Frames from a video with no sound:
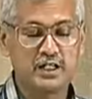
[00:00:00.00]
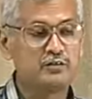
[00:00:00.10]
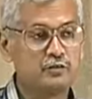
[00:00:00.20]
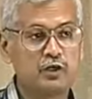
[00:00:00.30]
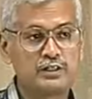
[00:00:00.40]

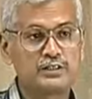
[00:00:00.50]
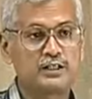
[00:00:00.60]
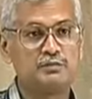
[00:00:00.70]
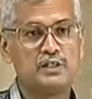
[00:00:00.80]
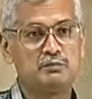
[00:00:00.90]
and what is
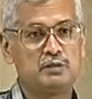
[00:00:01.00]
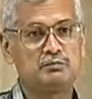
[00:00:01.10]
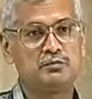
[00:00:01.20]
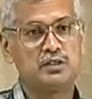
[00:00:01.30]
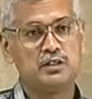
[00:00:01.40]
that minimum?
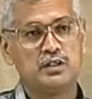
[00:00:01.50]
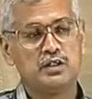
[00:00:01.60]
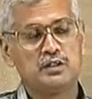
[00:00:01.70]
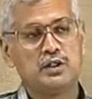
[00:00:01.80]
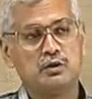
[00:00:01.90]

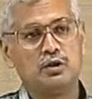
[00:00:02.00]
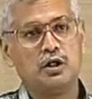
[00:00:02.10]
Now,